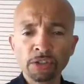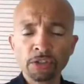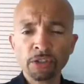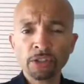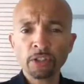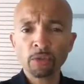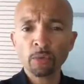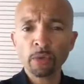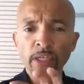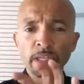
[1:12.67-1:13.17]
to you
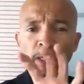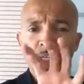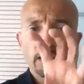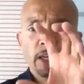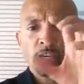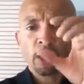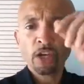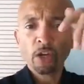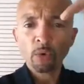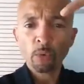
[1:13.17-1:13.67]
during the week,
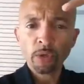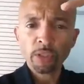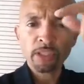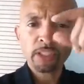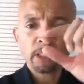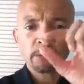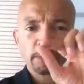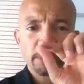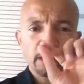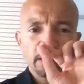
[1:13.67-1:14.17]

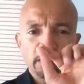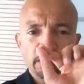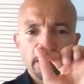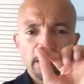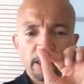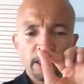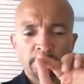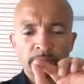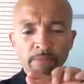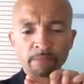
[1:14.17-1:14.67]
with some little
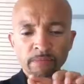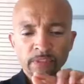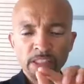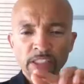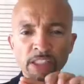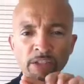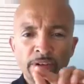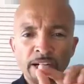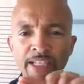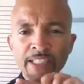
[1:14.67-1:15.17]

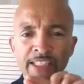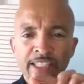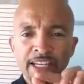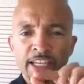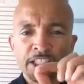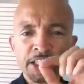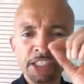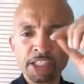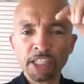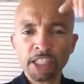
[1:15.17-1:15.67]
serrated
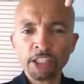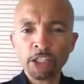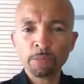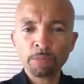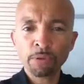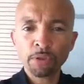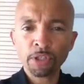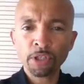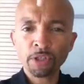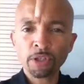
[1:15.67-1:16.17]
edges, and
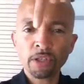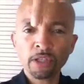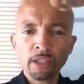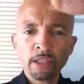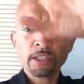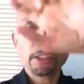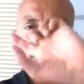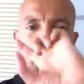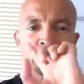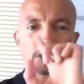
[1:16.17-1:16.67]
you put
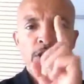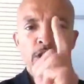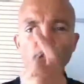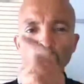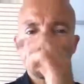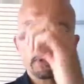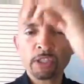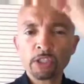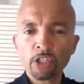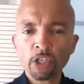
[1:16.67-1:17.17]
it's got a
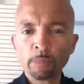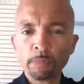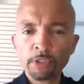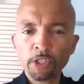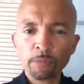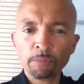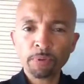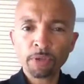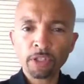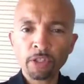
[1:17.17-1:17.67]
tube at the top,
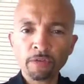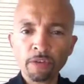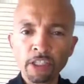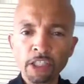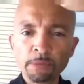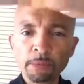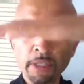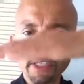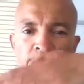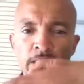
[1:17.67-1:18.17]
and you put your
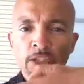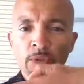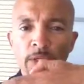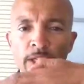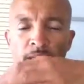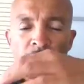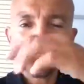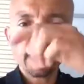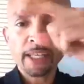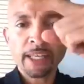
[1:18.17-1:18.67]
vegetable into
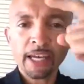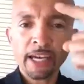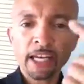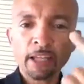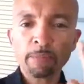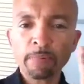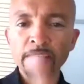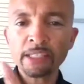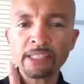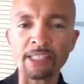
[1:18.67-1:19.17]
it,
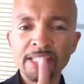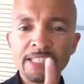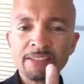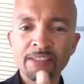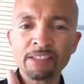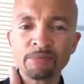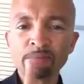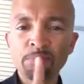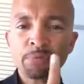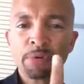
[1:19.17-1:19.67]
and it basically
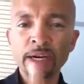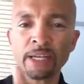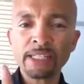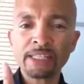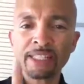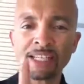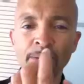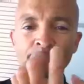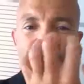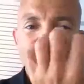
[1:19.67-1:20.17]
just
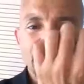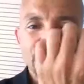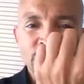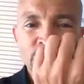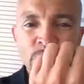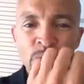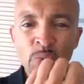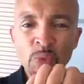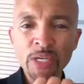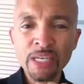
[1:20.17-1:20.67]
breaks it up and
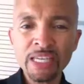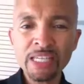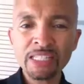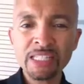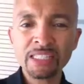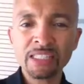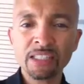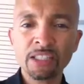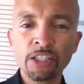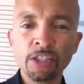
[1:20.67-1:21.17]

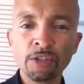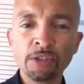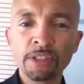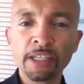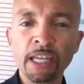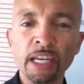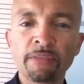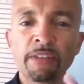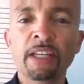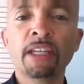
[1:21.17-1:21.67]
squeezes the
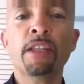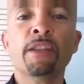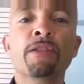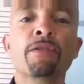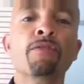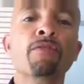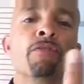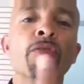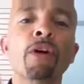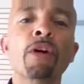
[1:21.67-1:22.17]
juice out of it, and it
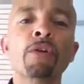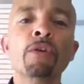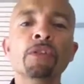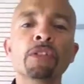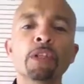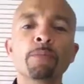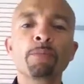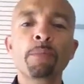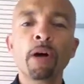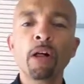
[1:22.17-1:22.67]

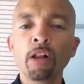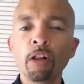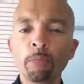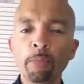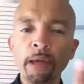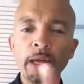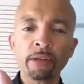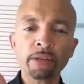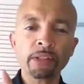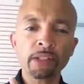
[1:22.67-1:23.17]
throws the
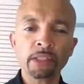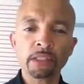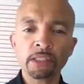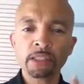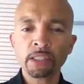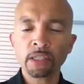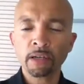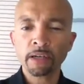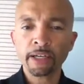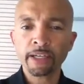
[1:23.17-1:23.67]
pulp out to the
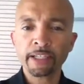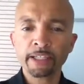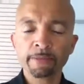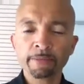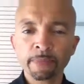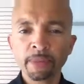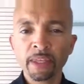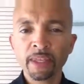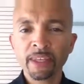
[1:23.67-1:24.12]
side.